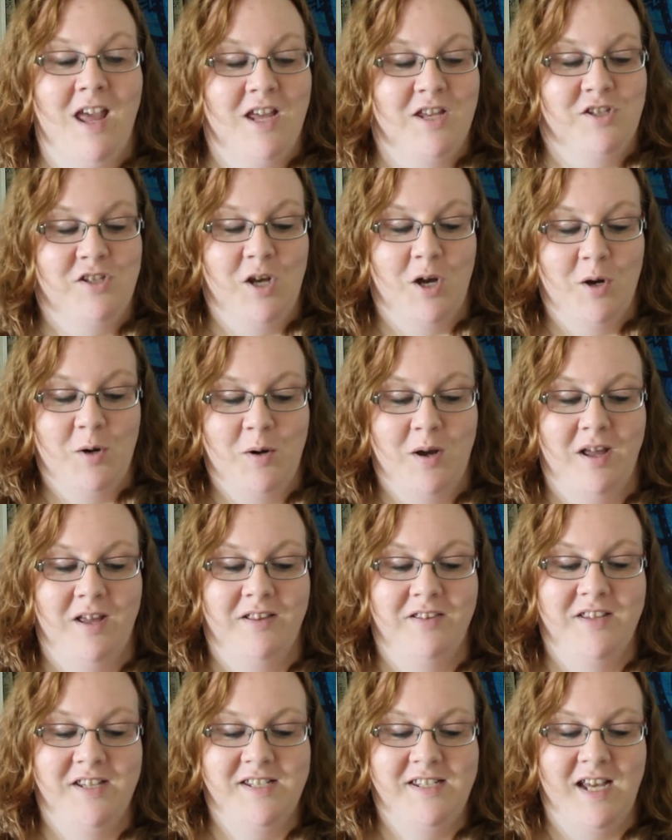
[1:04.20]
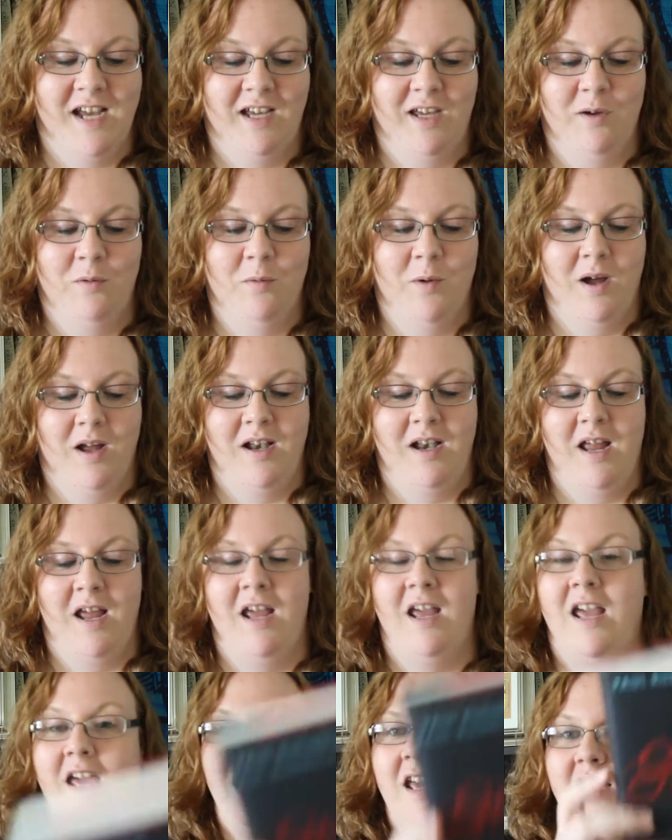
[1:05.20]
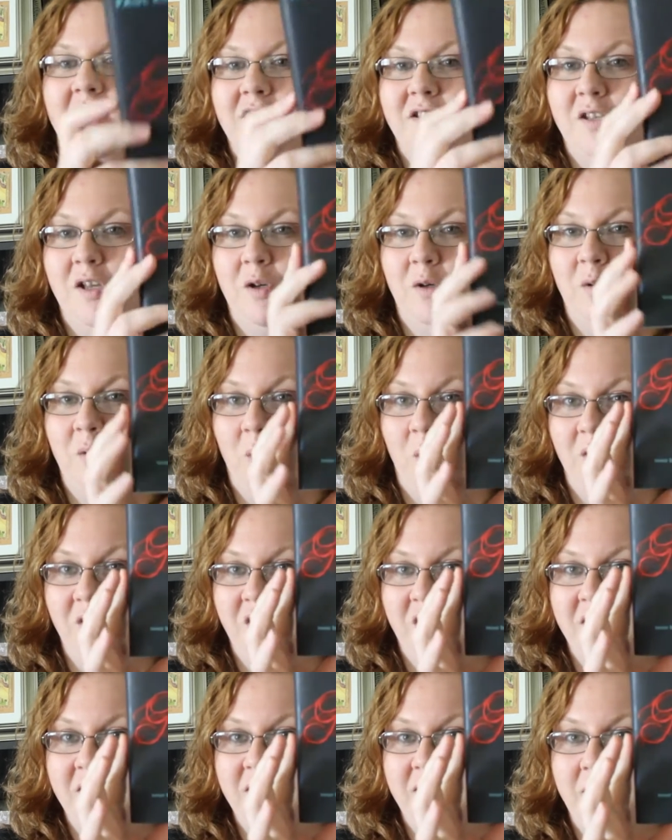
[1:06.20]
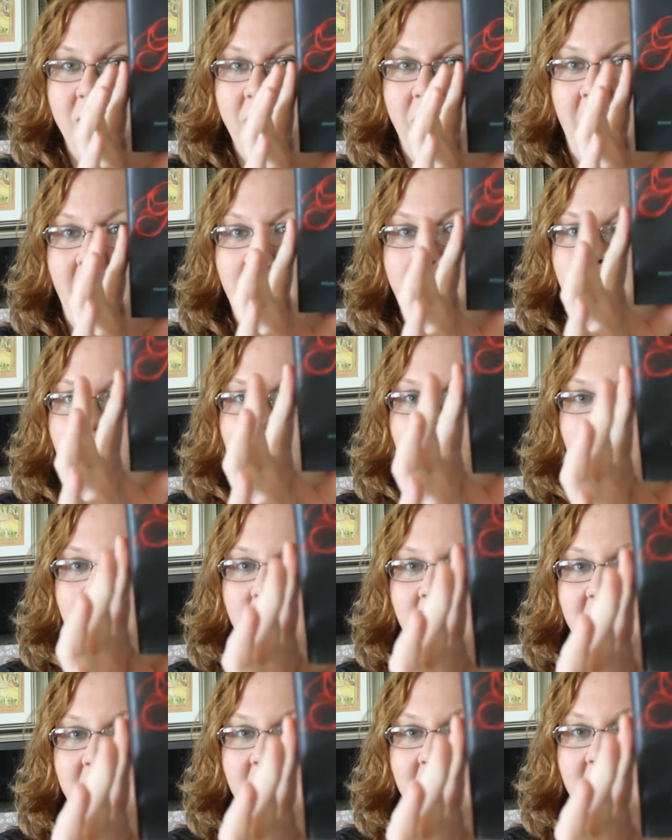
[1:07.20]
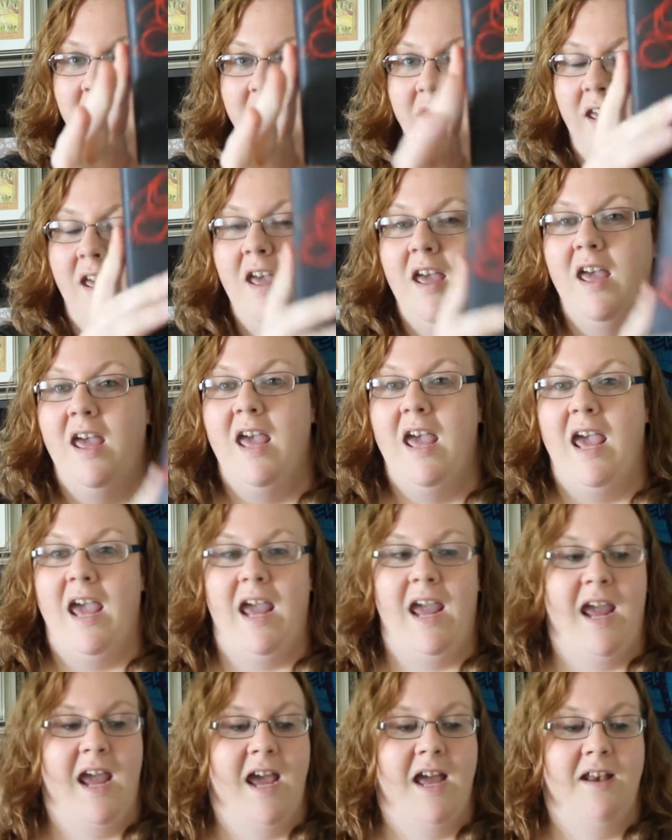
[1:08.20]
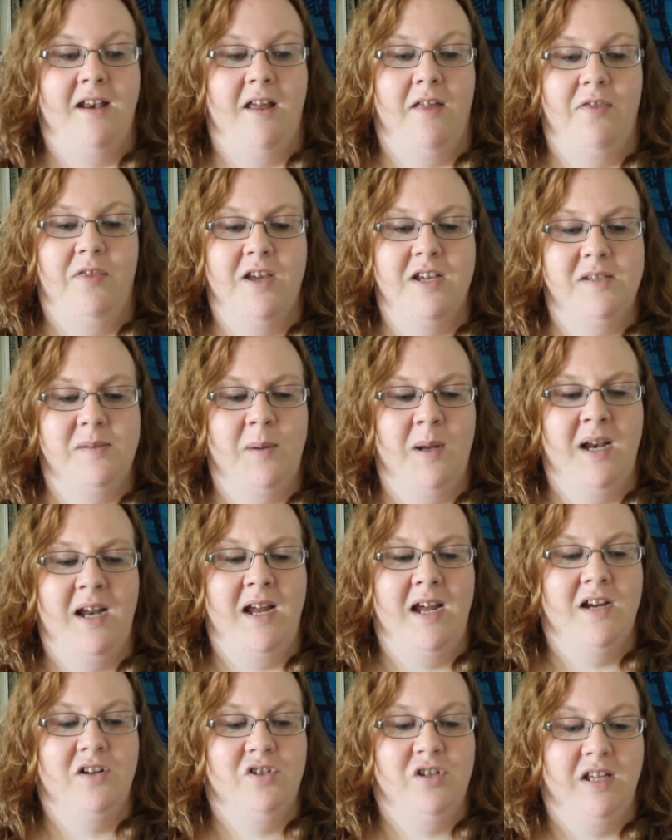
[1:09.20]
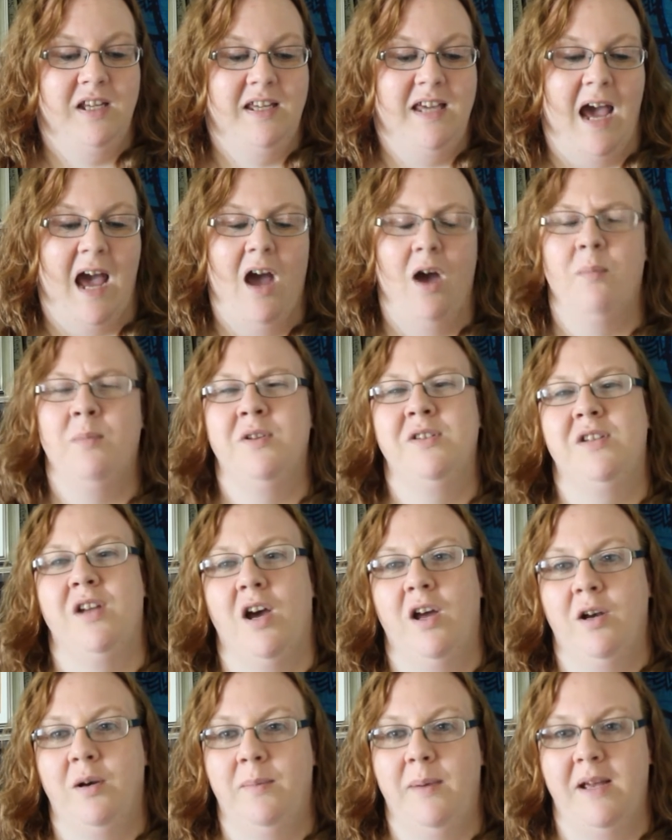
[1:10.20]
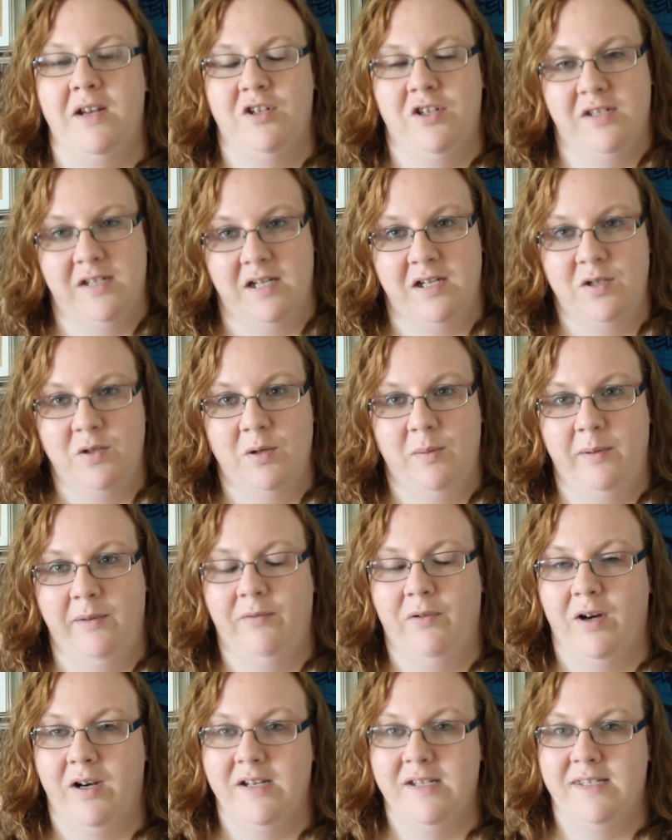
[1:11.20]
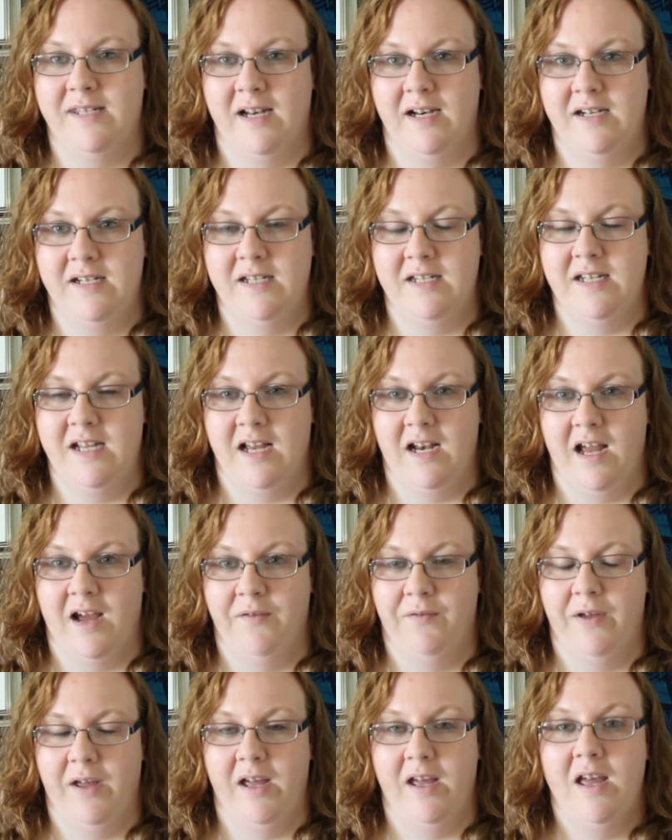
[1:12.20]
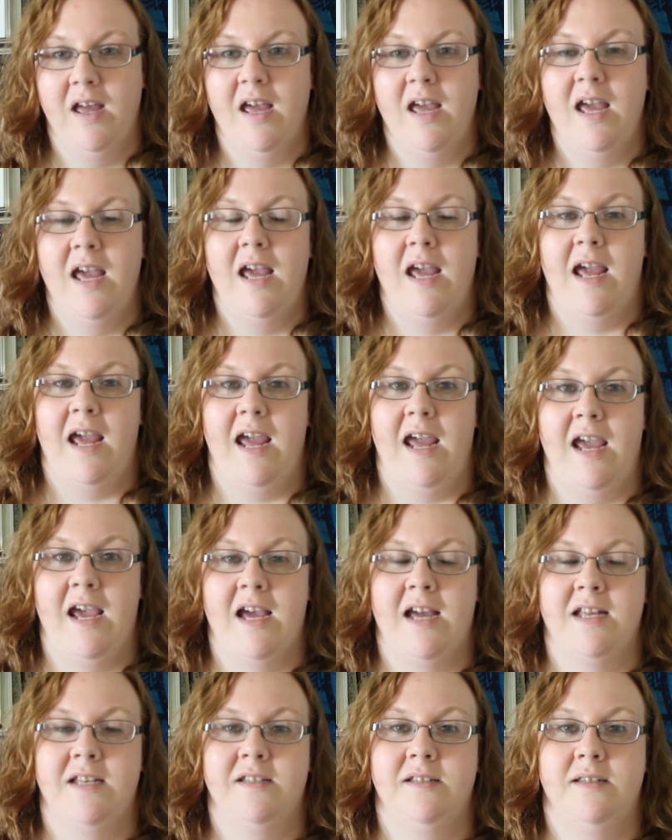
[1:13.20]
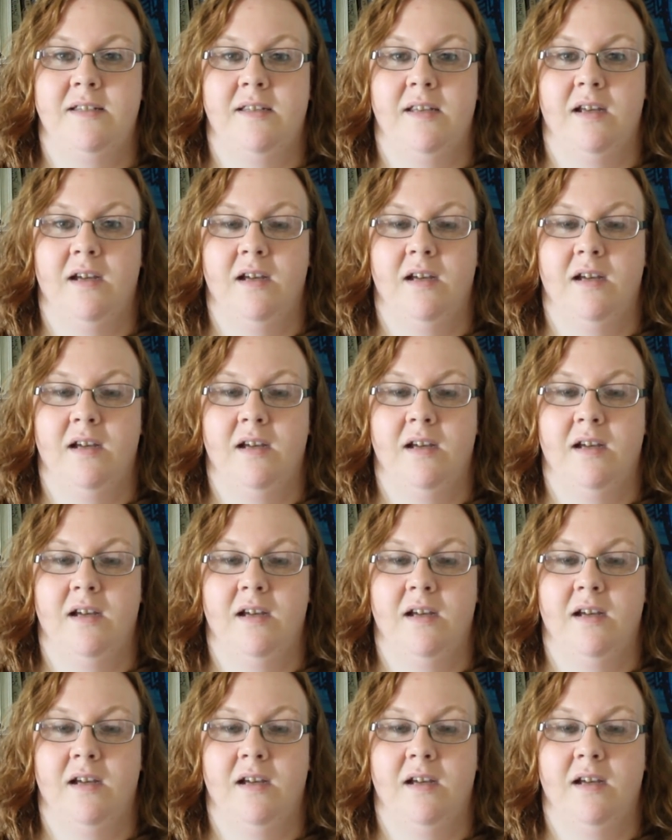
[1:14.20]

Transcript: So the second one is Gorgeous by Paul Rudnick. And this one I actually got almost 100 pages into it before I decided to DNF it. And